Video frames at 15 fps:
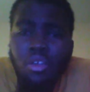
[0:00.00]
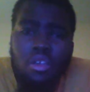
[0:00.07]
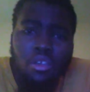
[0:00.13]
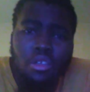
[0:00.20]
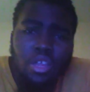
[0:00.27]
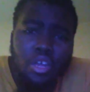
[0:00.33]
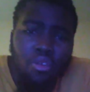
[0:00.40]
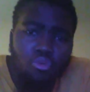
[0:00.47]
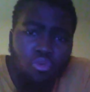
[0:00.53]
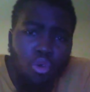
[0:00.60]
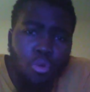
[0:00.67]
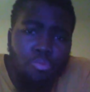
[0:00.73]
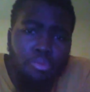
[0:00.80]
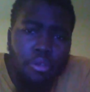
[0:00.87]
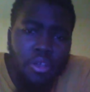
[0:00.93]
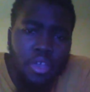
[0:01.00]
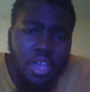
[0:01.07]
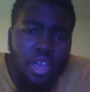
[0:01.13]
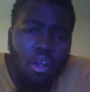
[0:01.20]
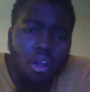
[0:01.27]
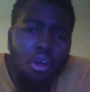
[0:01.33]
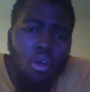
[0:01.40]
You let a role player
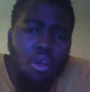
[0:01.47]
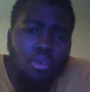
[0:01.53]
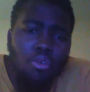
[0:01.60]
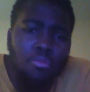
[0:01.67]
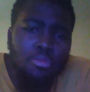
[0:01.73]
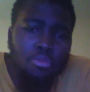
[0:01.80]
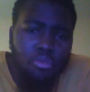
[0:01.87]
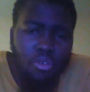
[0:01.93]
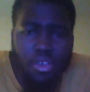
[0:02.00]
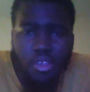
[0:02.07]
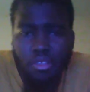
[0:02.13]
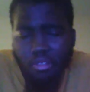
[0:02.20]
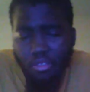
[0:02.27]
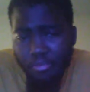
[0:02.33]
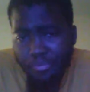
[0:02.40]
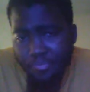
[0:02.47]
hit all them threes